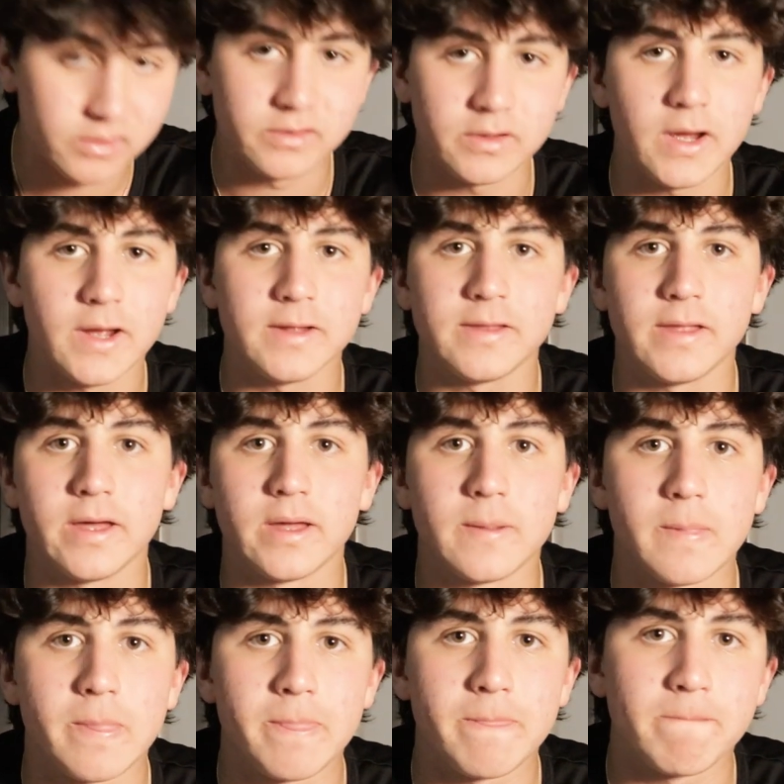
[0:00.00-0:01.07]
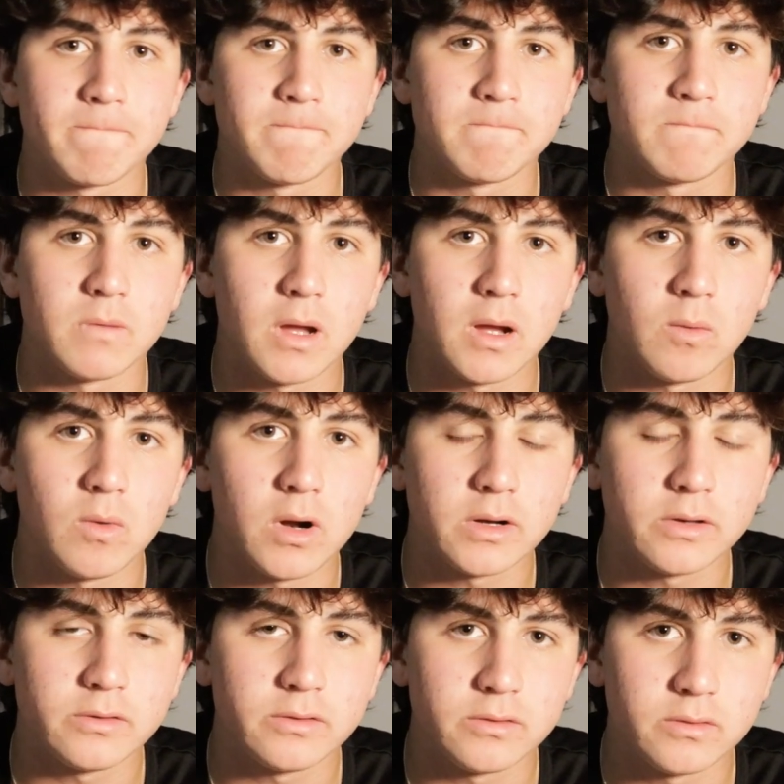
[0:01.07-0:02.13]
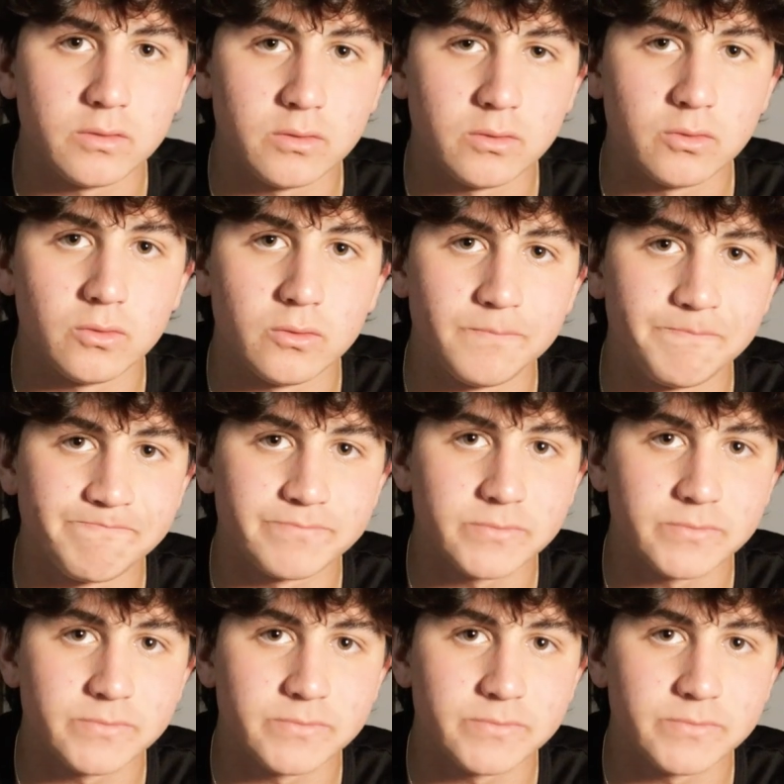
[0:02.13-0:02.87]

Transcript: decided that I want to